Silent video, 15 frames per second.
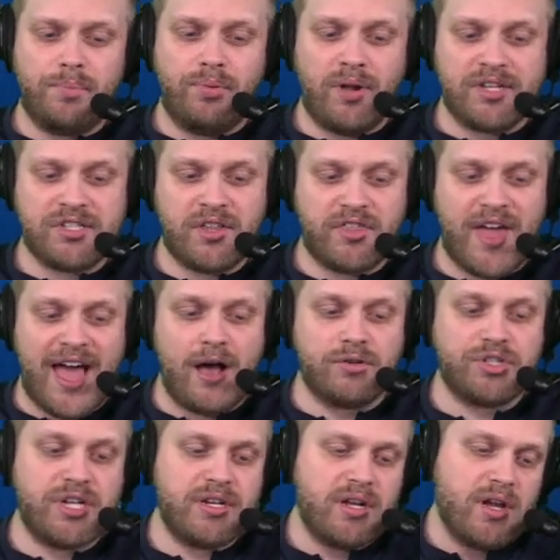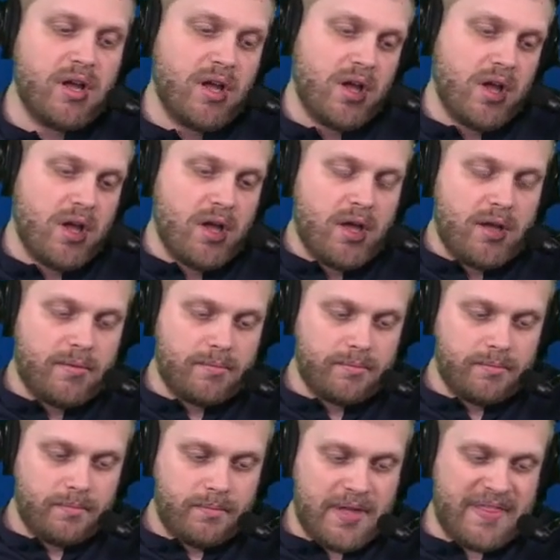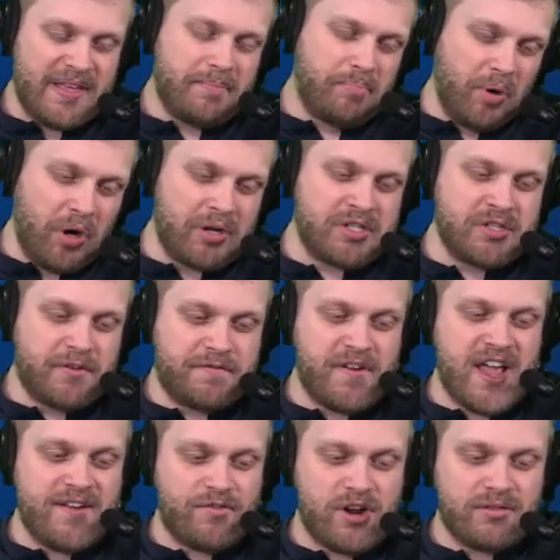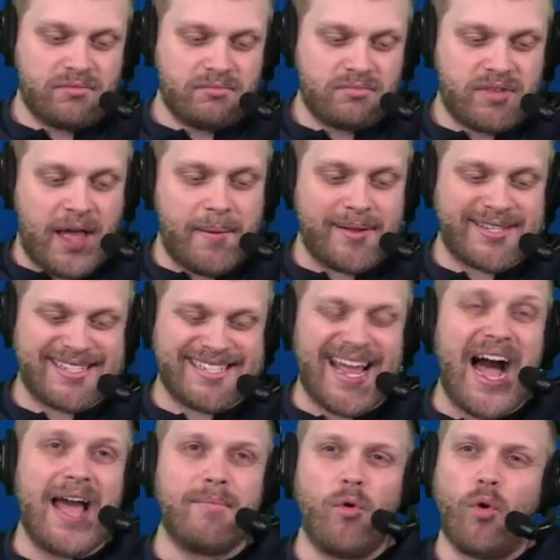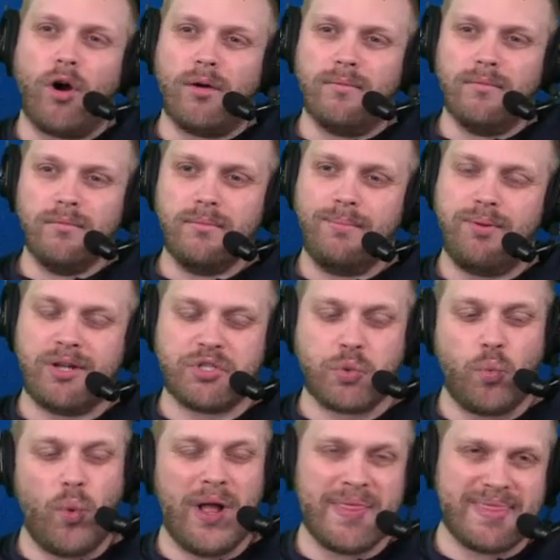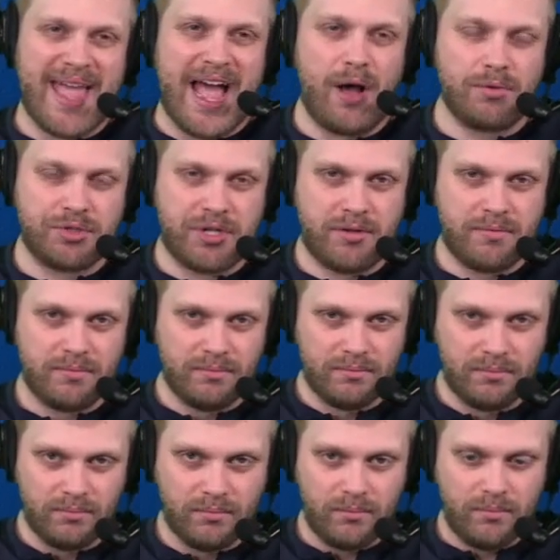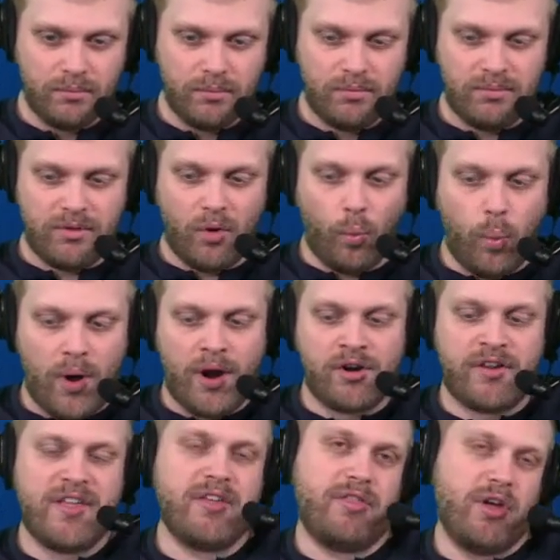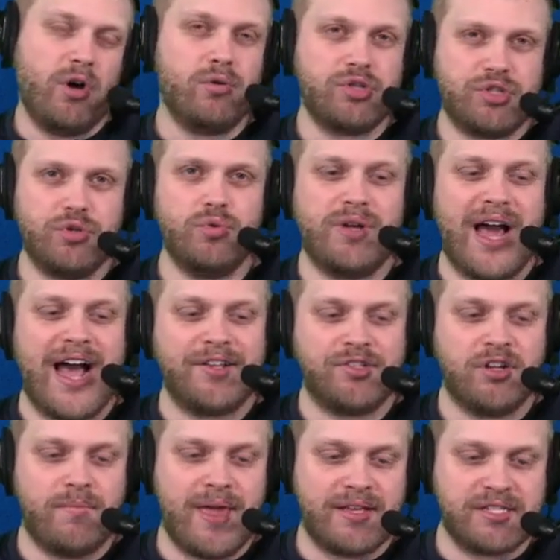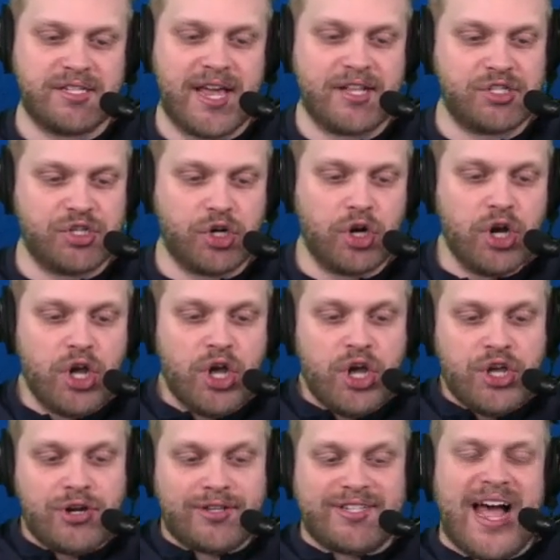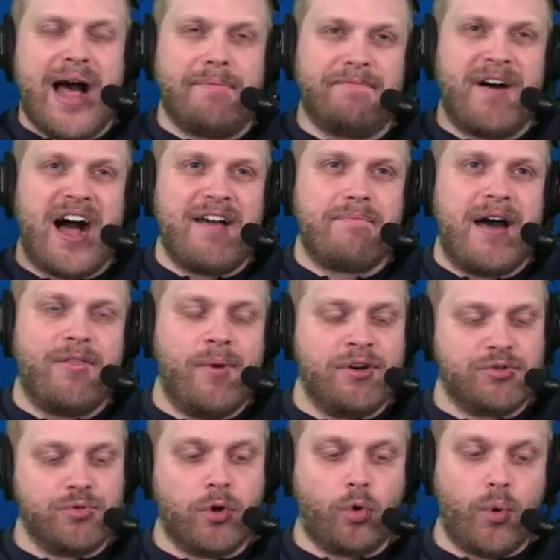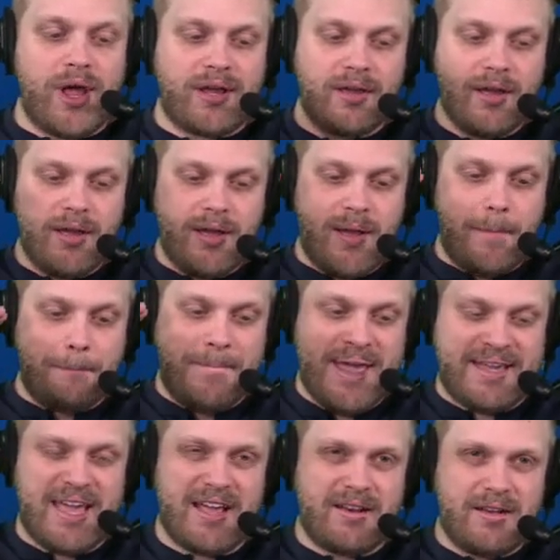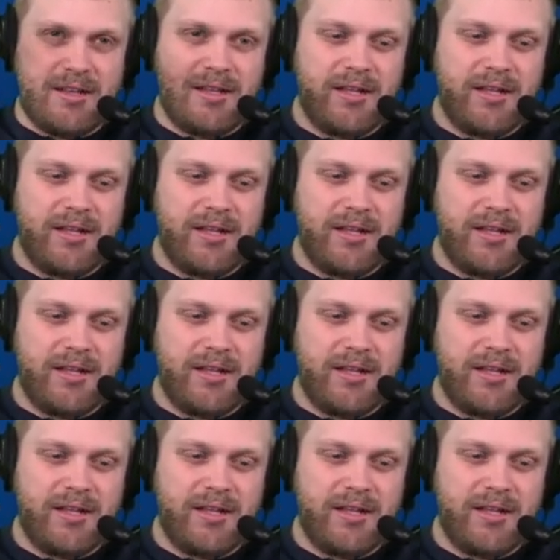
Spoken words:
plus 1,000. I think Burks is a favorite. How about Sky Moore, plus 1,100. I think those two guys could make sense. Your top five, by the way, just real quick, Pickett,